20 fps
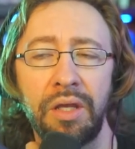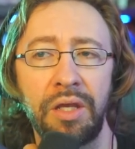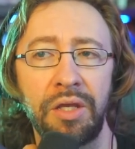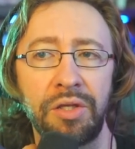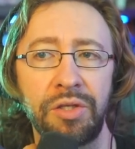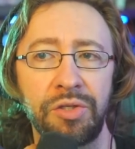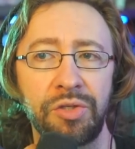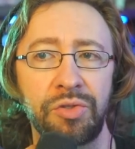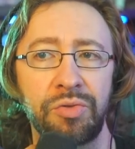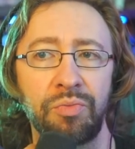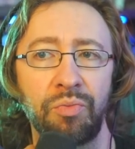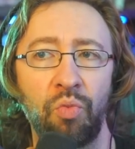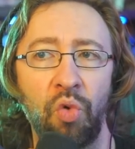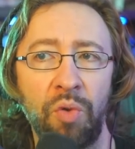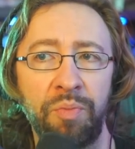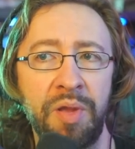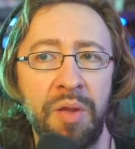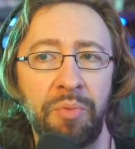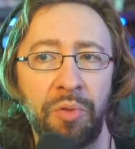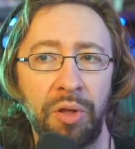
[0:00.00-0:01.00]
is
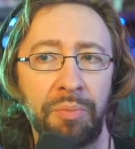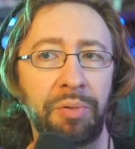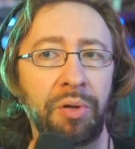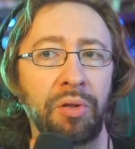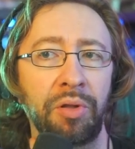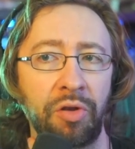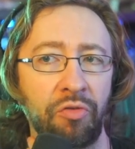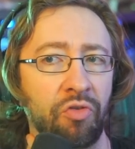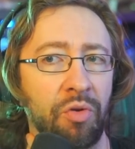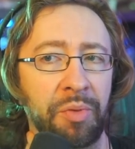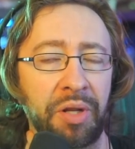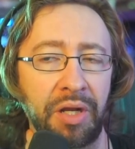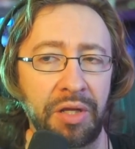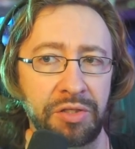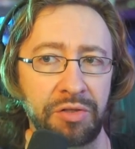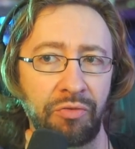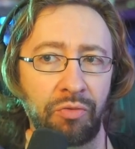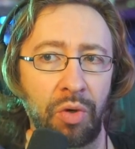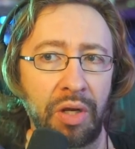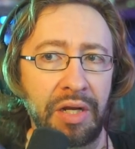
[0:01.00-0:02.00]
what people are pulling from it
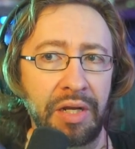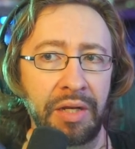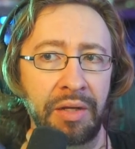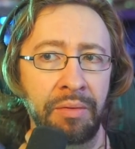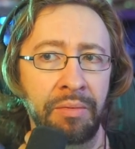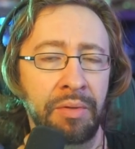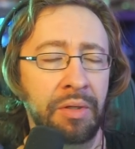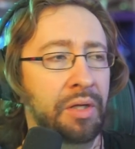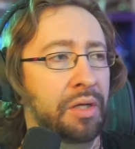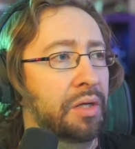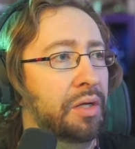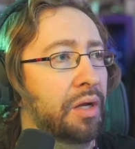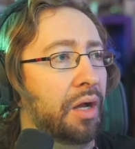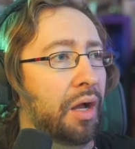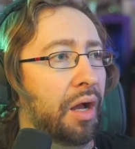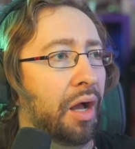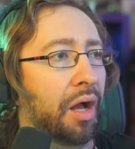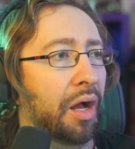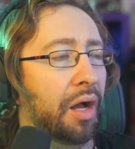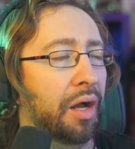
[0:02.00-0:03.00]
as of right now.
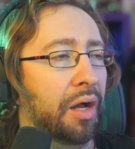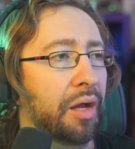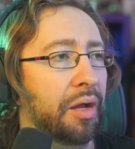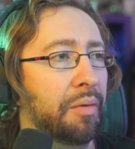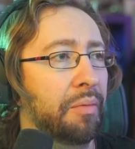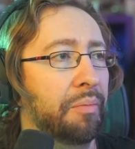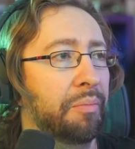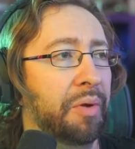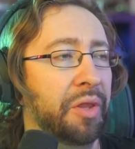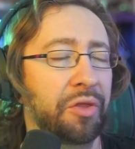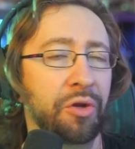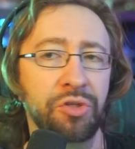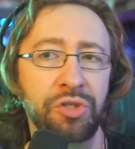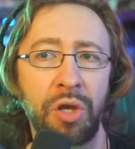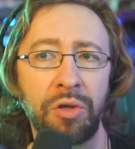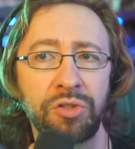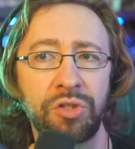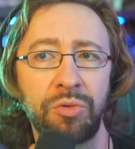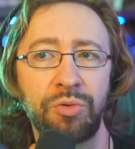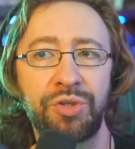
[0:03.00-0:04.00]
Uh, yeah. But
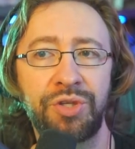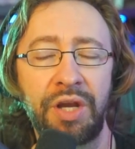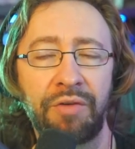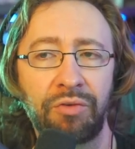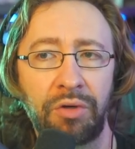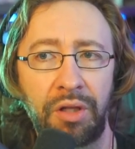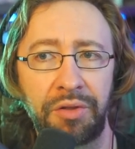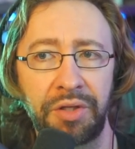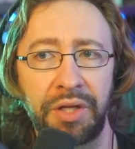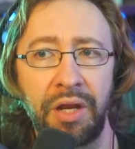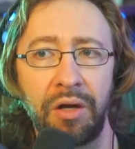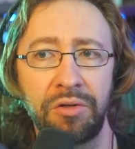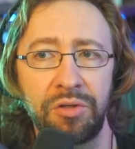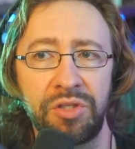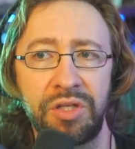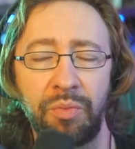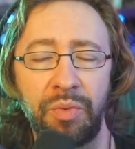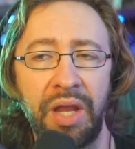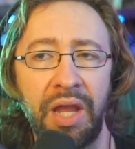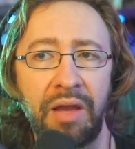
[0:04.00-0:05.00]
there's also several other
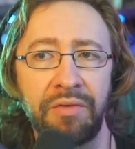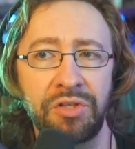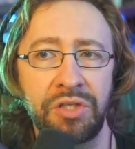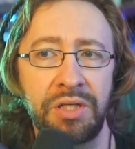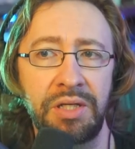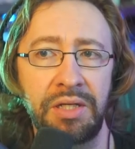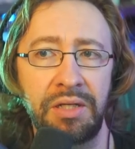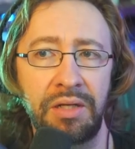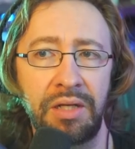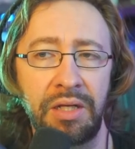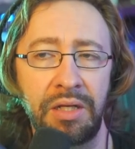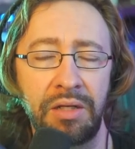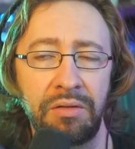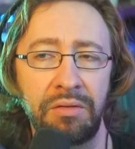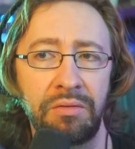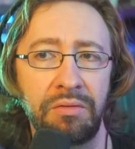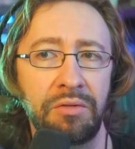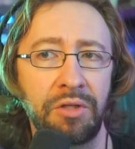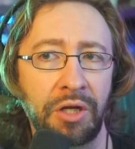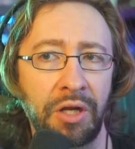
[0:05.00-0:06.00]
characters that we have seen
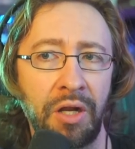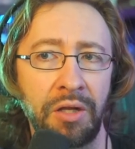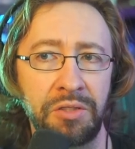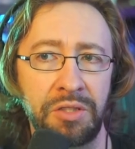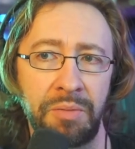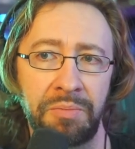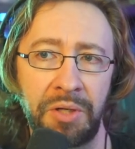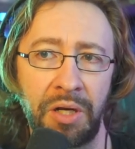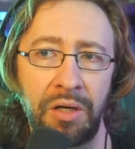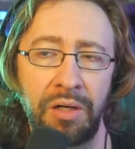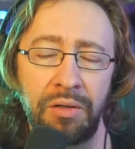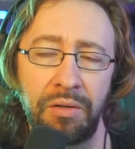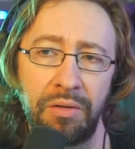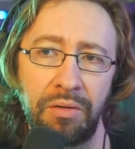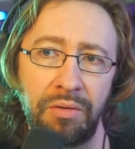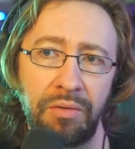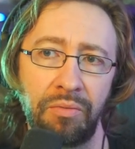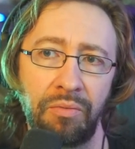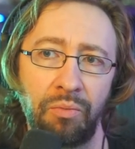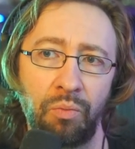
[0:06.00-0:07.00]
in the concept art,
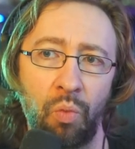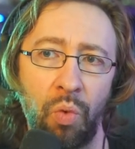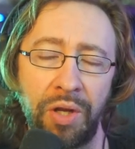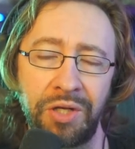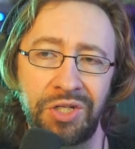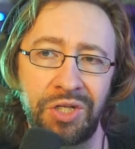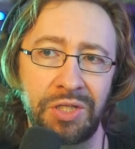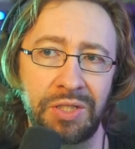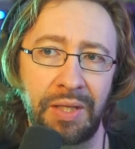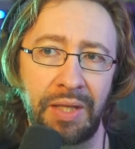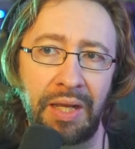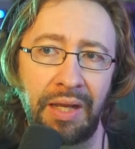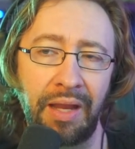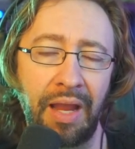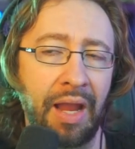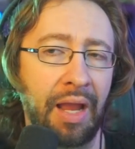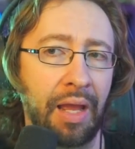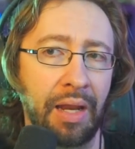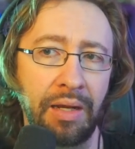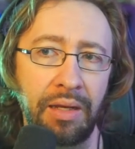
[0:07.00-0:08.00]
which is
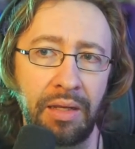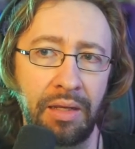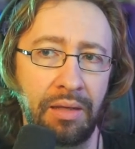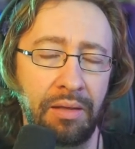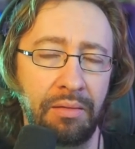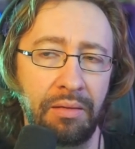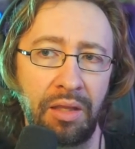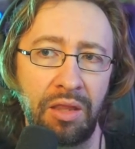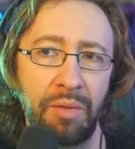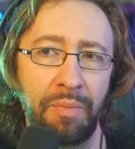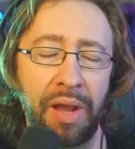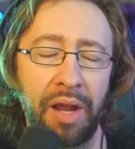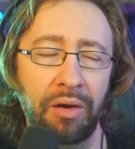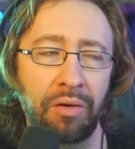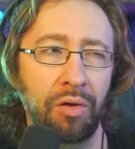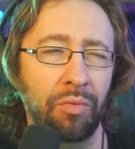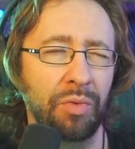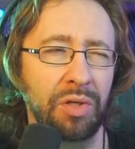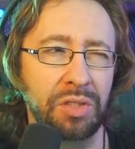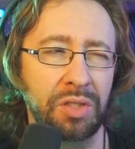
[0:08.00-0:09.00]
like Andy in the
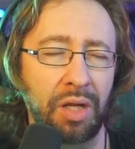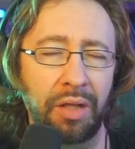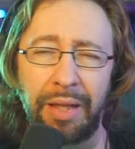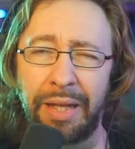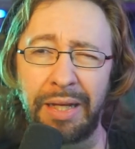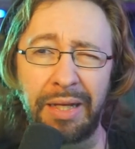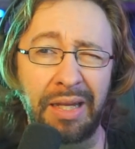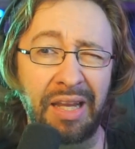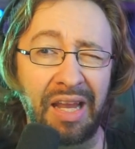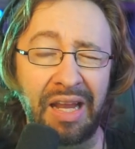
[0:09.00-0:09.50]
background. We saw like